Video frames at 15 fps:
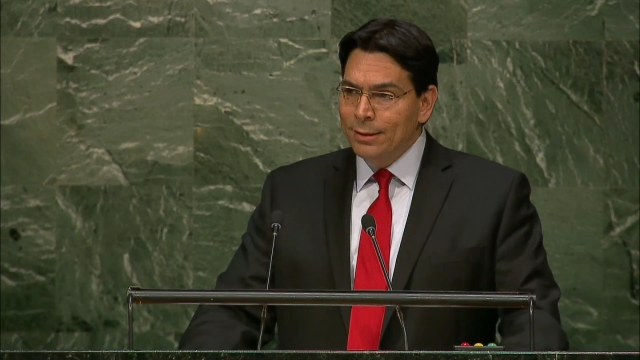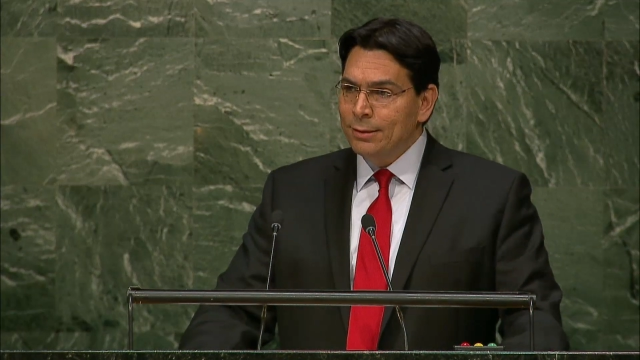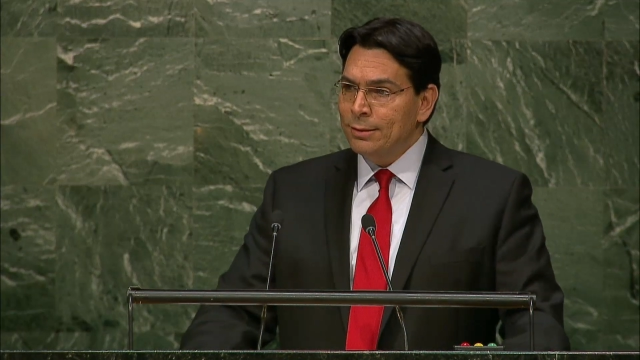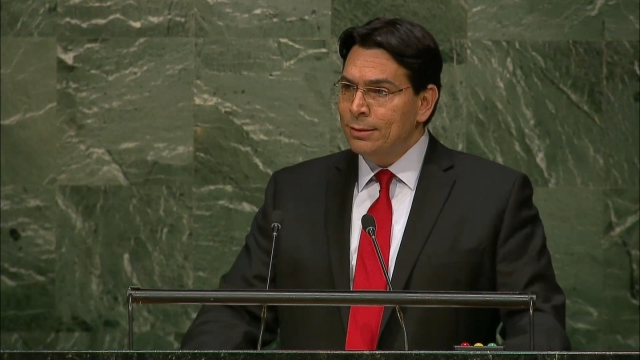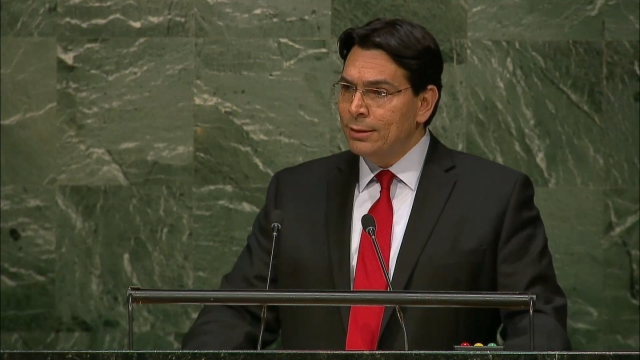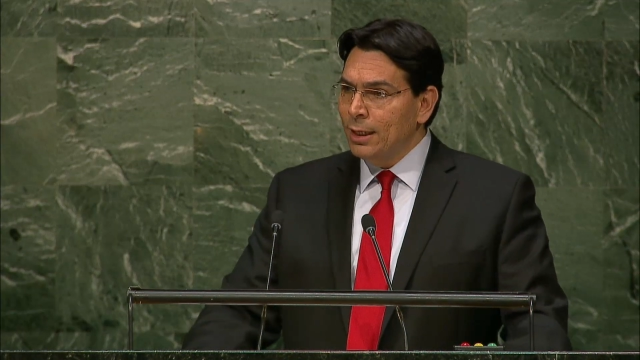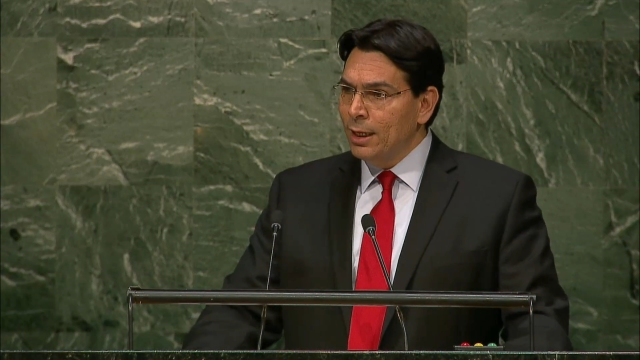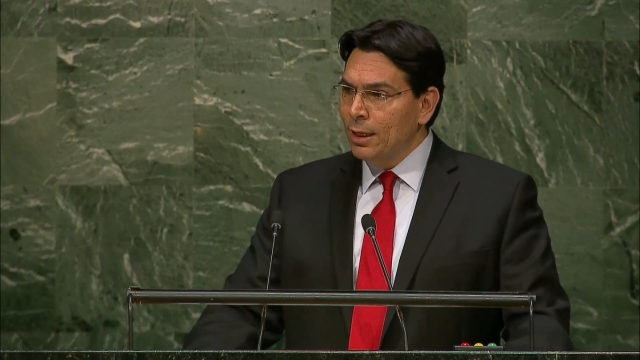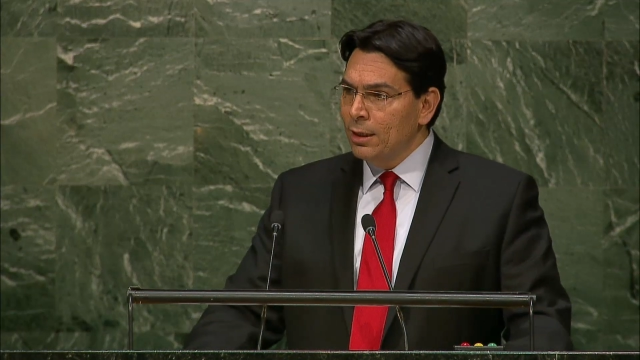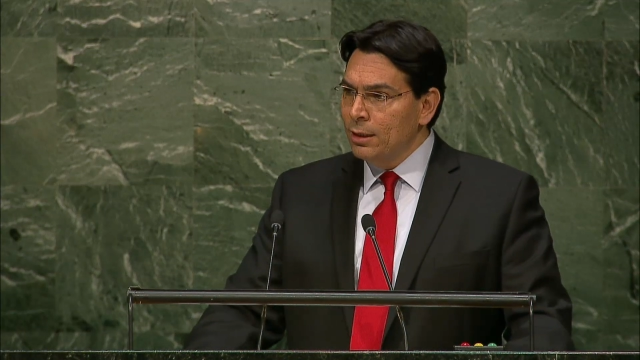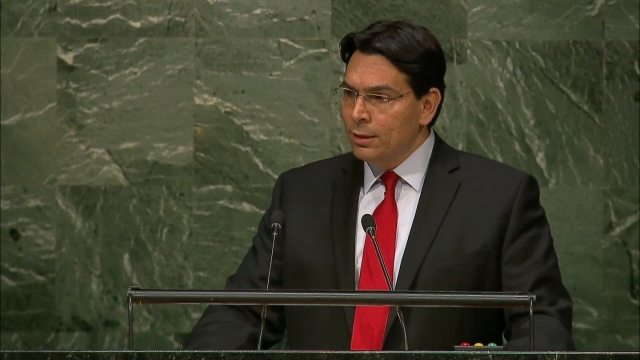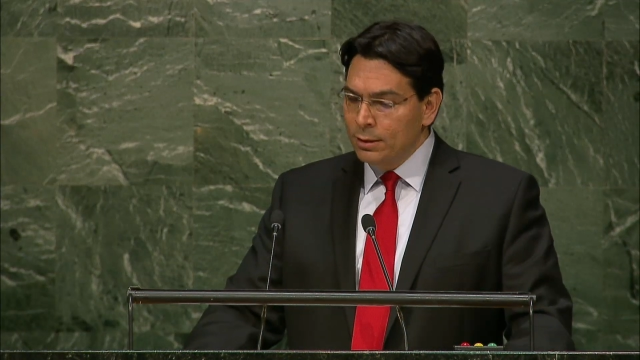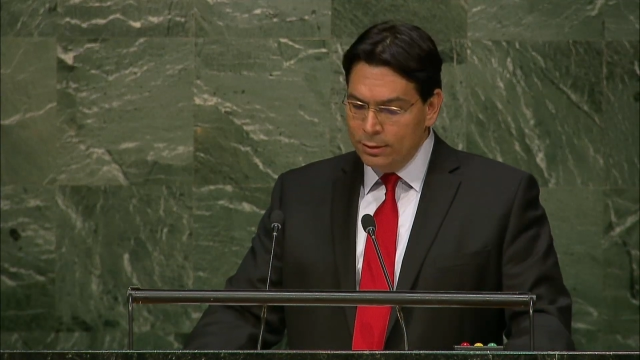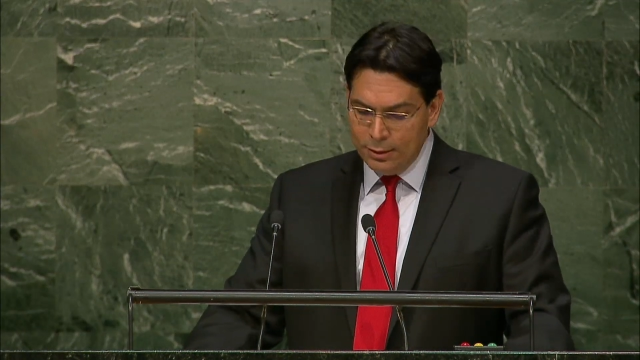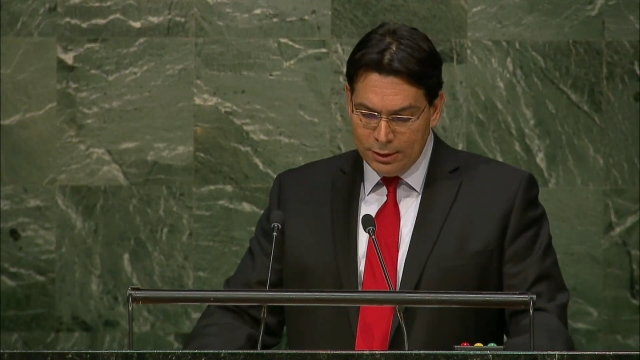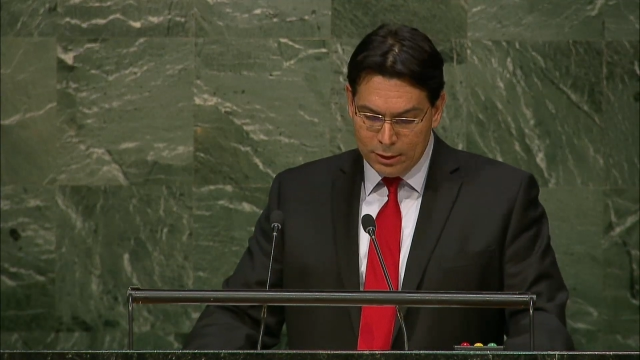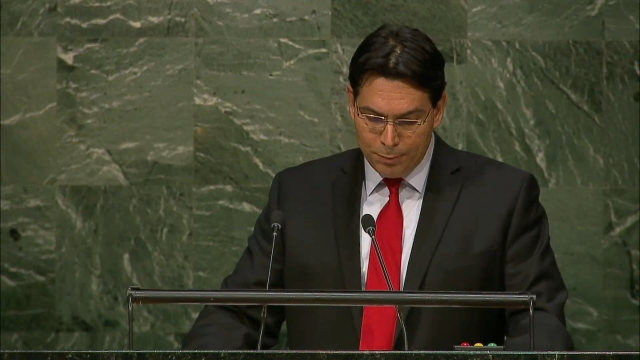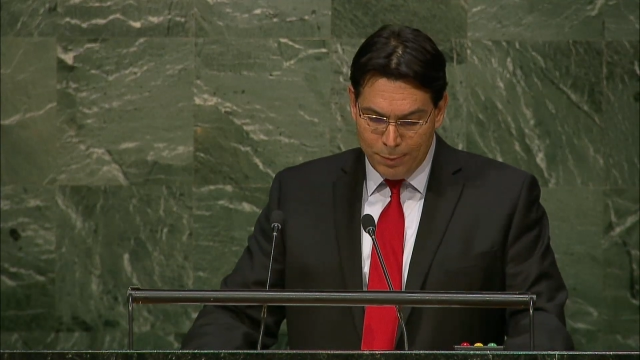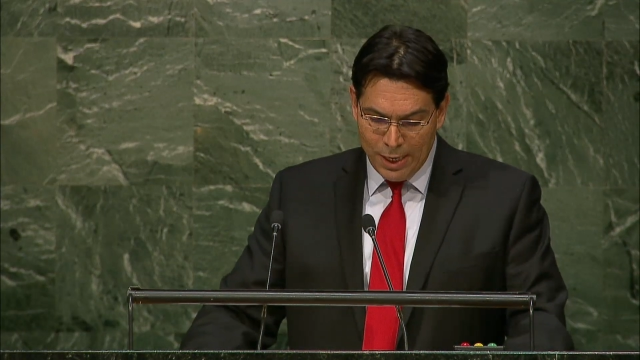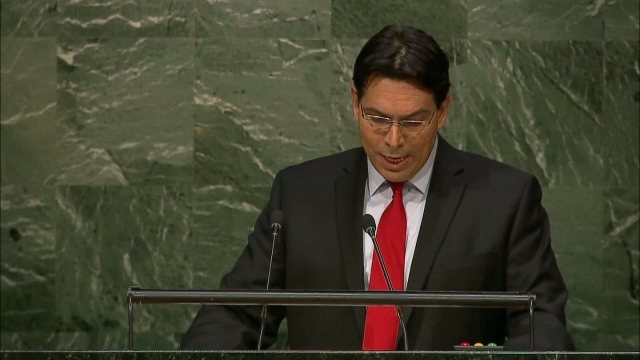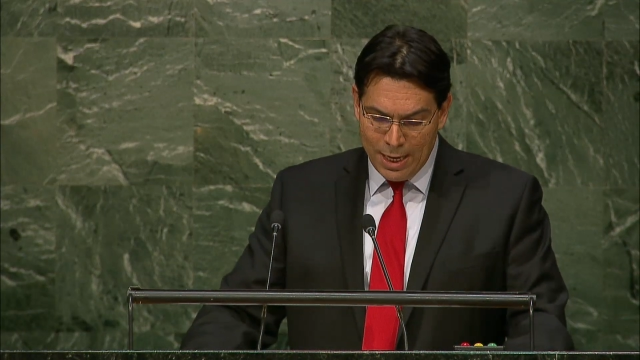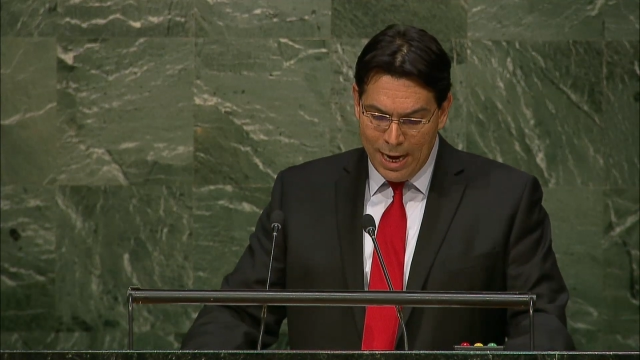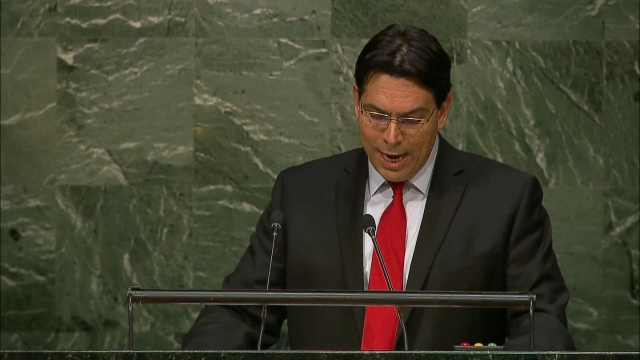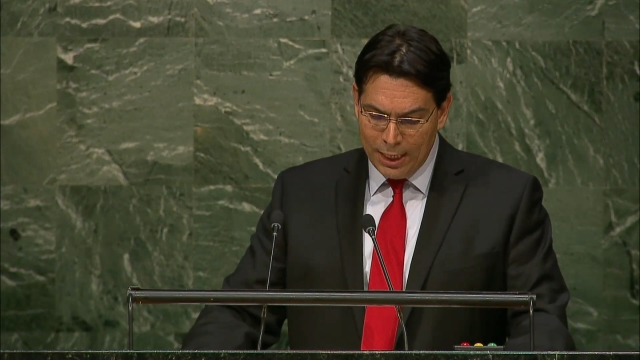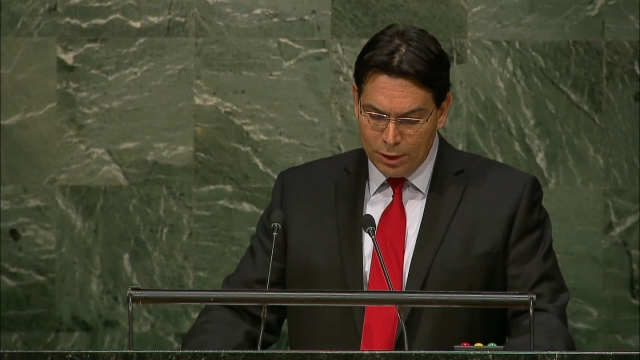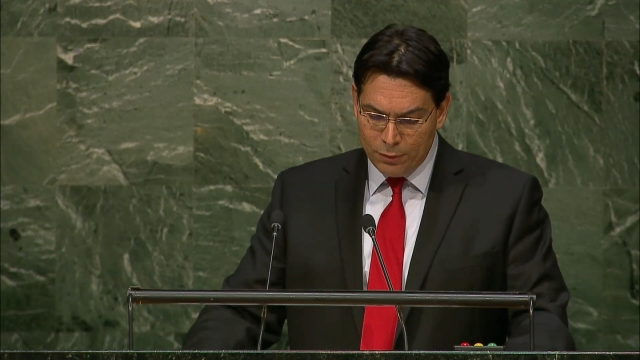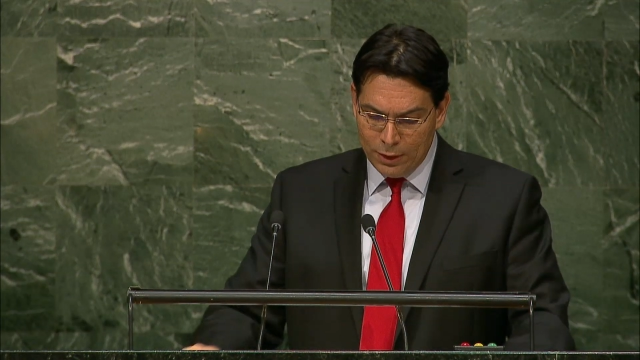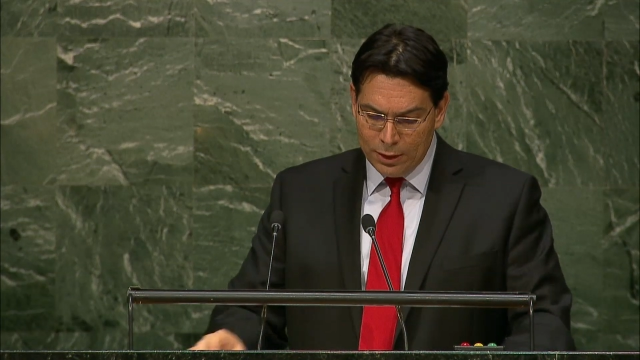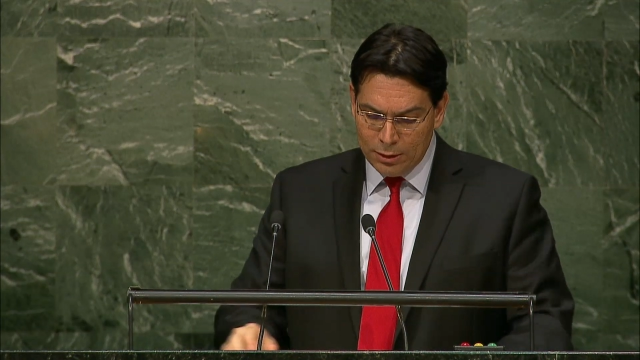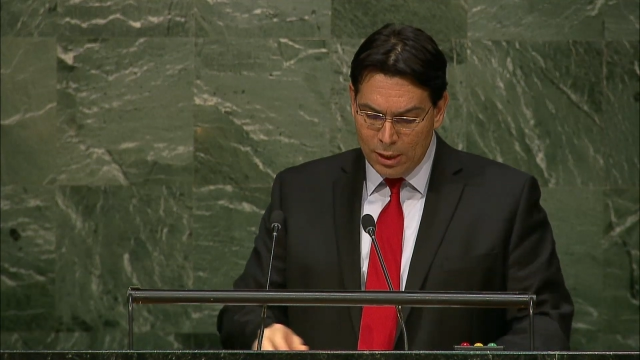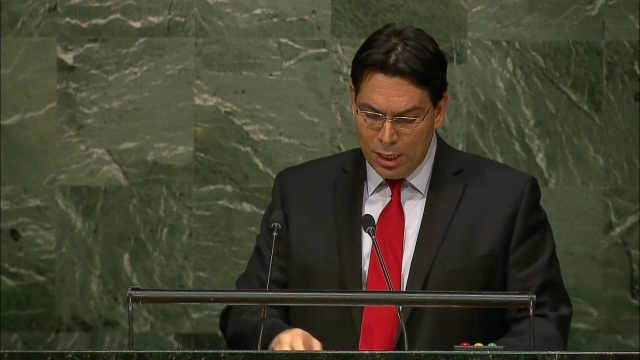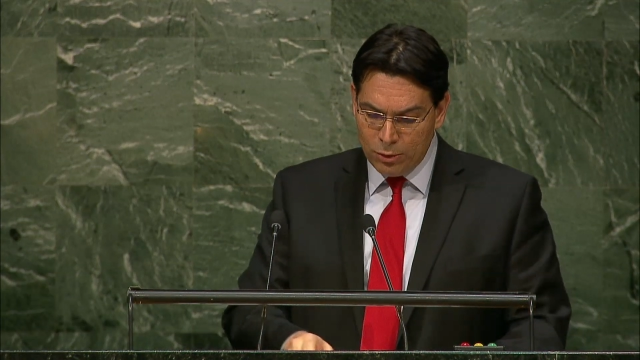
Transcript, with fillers: still display hatred